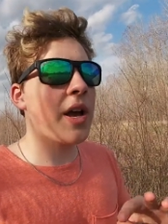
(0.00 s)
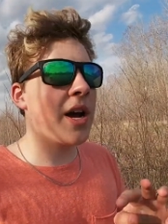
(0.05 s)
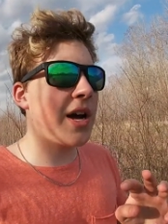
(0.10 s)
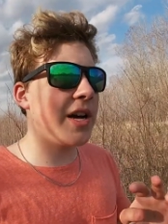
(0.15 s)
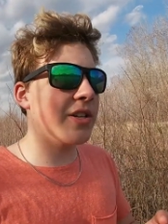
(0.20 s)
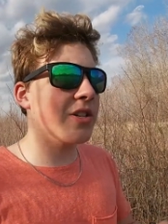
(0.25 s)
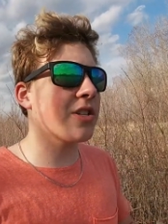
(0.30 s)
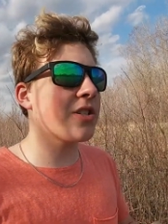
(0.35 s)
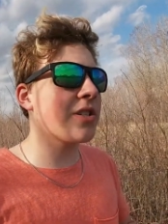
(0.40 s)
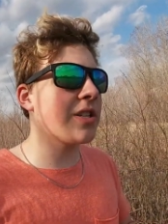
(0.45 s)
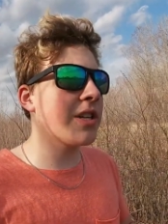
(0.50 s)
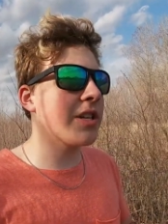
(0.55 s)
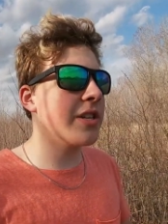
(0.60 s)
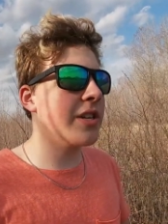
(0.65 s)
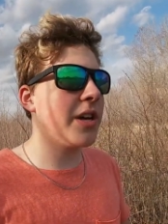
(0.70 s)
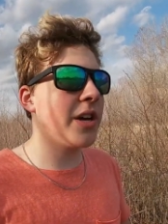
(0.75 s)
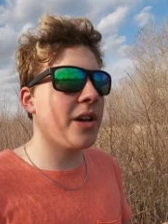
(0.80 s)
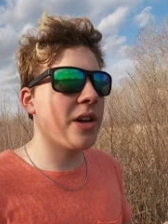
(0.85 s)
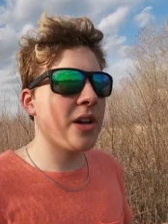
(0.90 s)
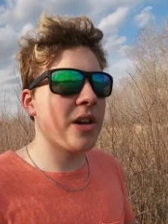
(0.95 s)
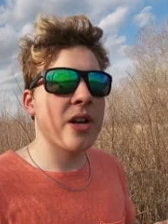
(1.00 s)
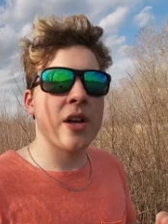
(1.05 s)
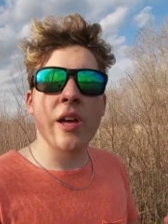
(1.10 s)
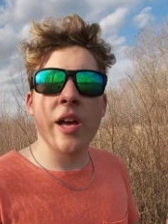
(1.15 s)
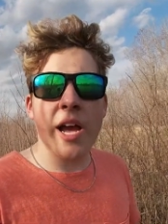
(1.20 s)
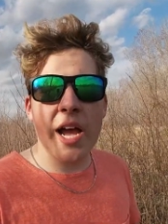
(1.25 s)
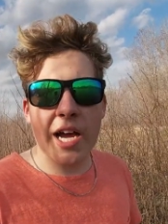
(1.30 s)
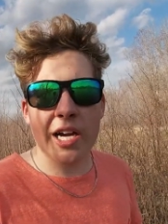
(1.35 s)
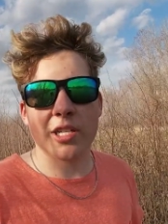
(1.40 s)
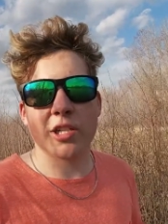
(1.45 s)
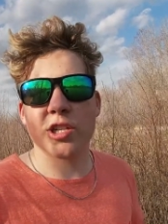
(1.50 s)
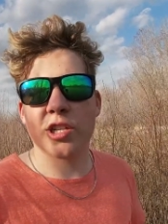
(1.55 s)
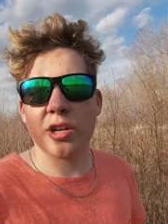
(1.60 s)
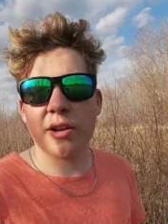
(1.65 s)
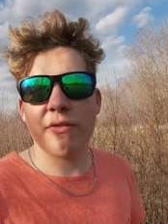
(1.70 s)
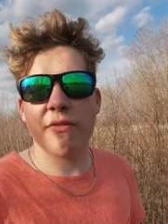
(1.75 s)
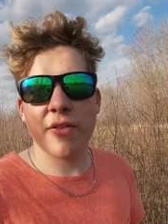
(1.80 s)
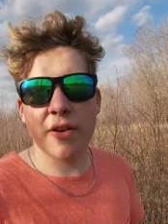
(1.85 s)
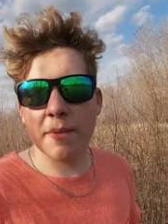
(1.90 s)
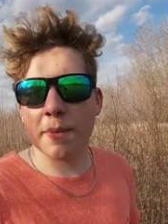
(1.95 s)
I just need to
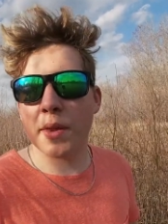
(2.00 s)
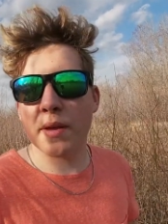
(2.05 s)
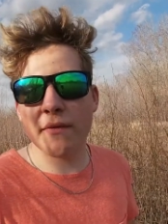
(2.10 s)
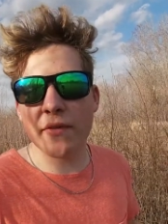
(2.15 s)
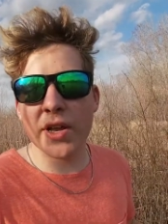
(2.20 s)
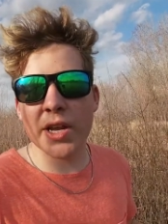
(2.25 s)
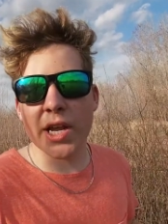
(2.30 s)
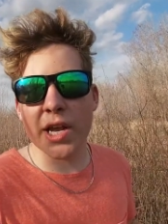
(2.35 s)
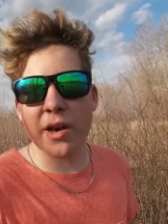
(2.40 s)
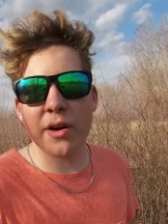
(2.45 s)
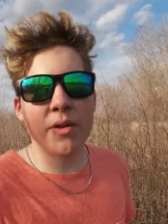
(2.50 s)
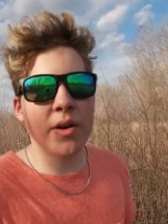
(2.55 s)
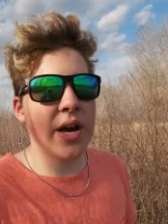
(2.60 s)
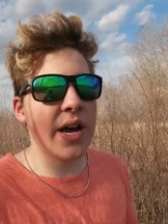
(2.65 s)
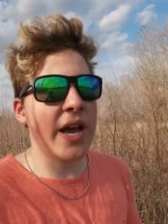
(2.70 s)
actually film the video.